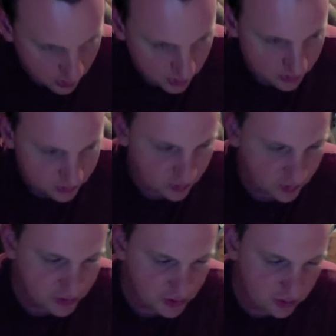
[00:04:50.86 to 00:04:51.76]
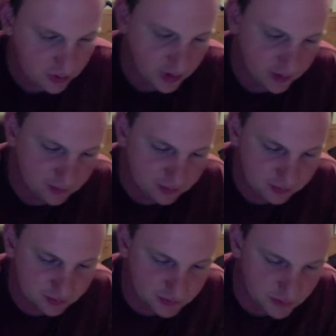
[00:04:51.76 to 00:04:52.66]
So he showed them,
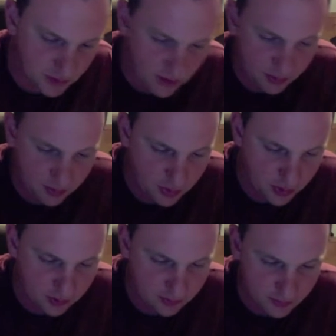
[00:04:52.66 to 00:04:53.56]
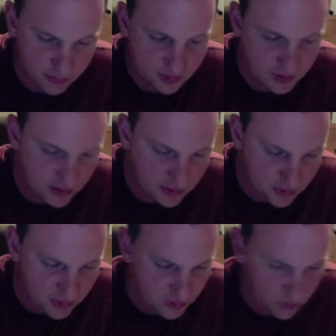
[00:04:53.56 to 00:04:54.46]
and they put the city to
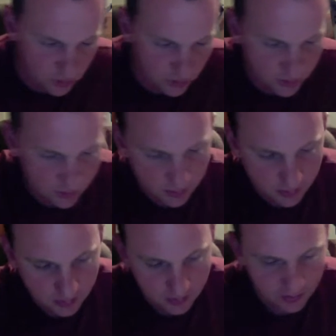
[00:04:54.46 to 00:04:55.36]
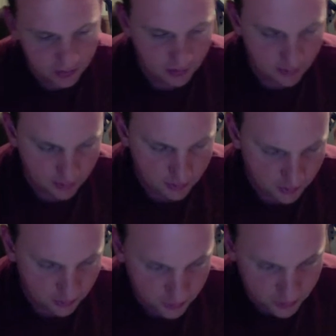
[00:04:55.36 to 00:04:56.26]
the sword,
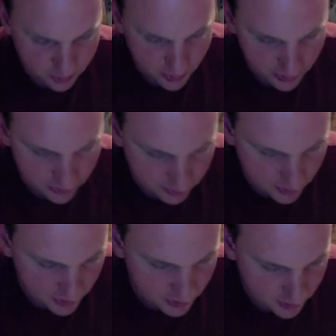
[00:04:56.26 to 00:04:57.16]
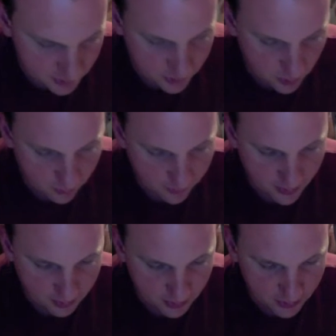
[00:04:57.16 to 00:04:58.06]
but spared the man and his whole
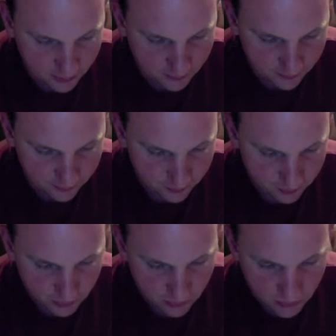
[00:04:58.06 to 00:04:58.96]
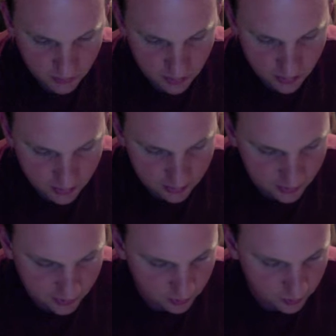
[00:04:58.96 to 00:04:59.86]
family. He
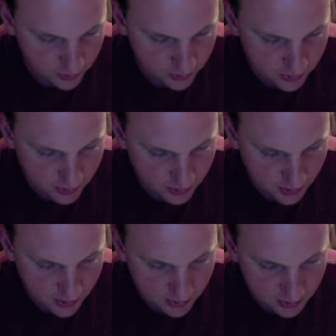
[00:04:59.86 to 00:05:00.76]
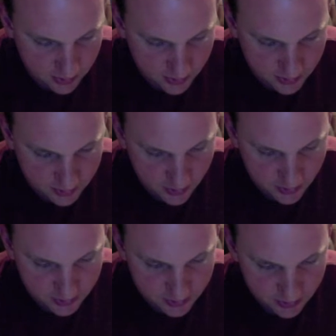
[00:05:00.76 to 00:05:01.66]
then went to the land of the
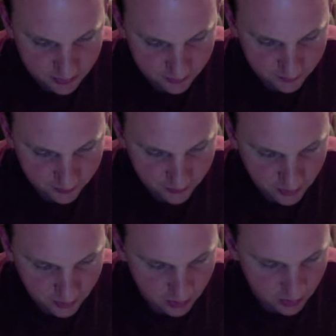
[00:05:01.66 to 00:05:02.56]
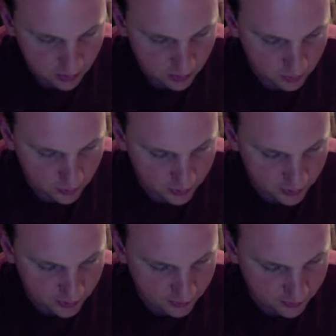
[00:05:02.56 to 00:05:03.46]
Hittites, where
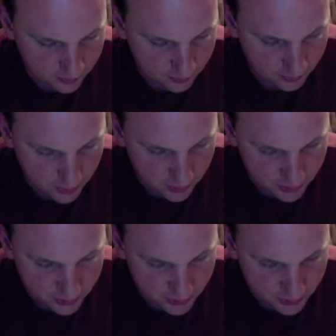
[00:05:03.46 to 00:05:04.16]
they built a